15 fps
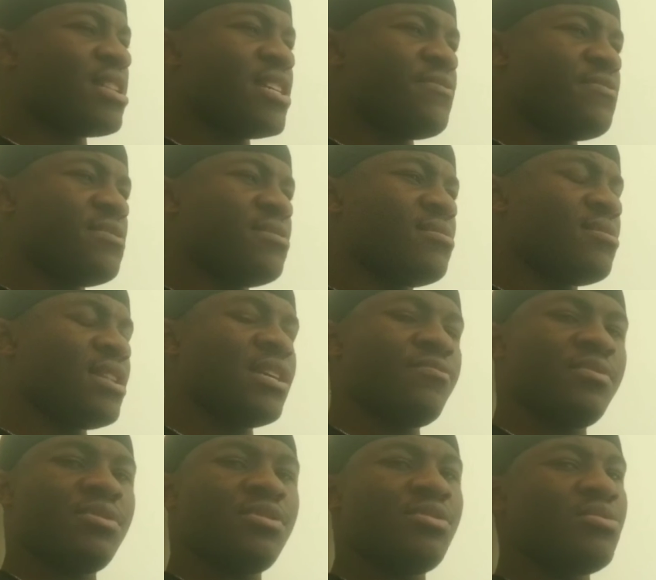Life
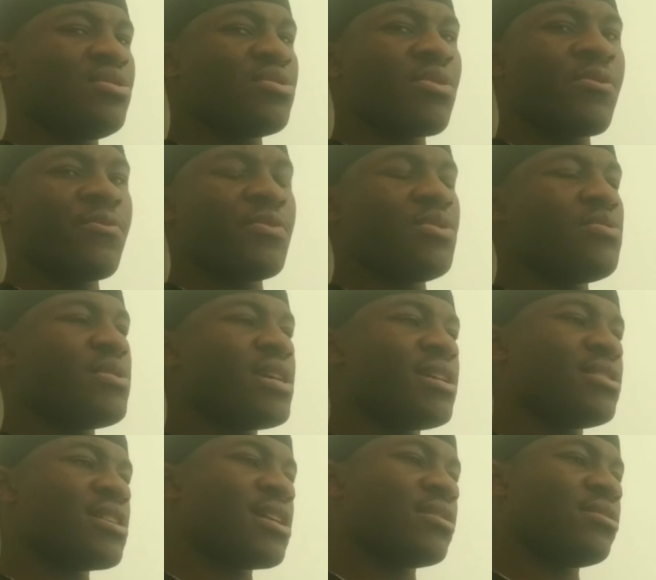is too short for you
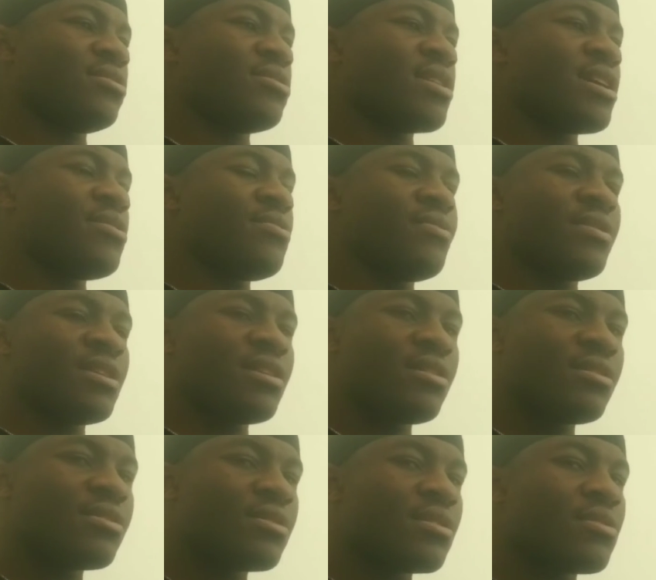guys not to try new
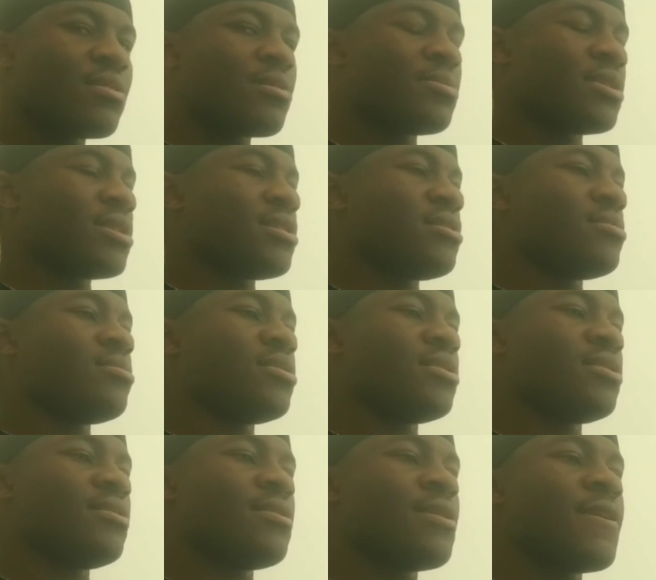things. You know what I'm saying?
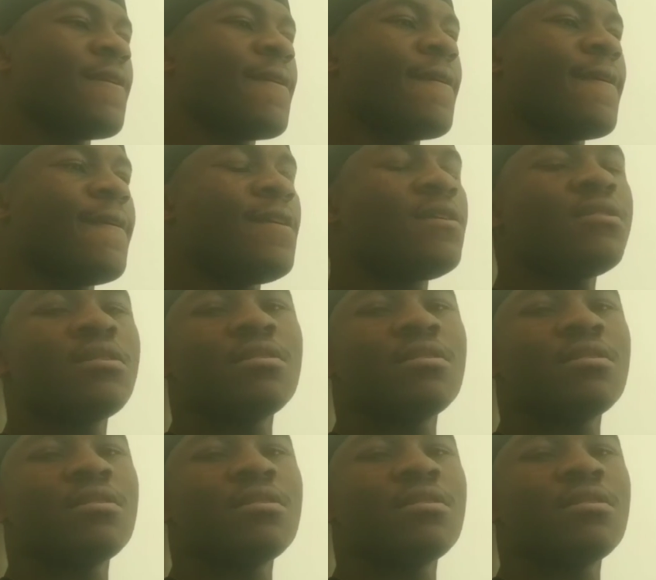But, you